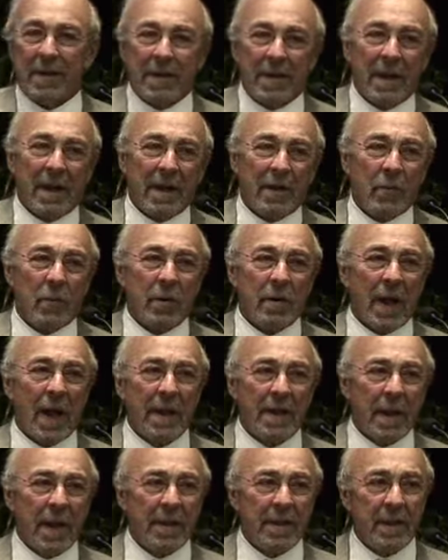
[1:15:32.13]
yeah, I would.
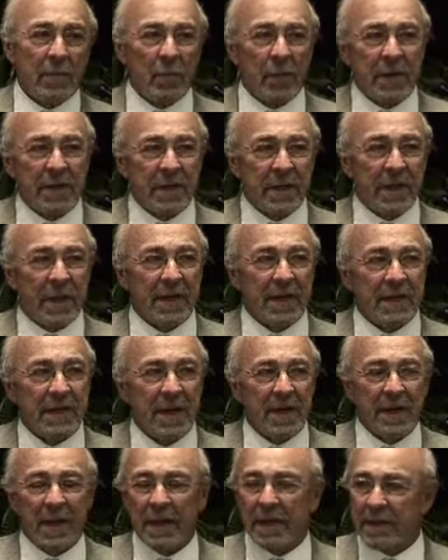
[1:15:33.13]
The reason I
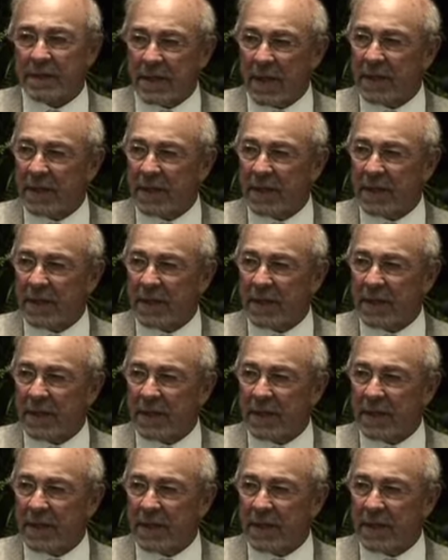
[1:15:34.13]
say that,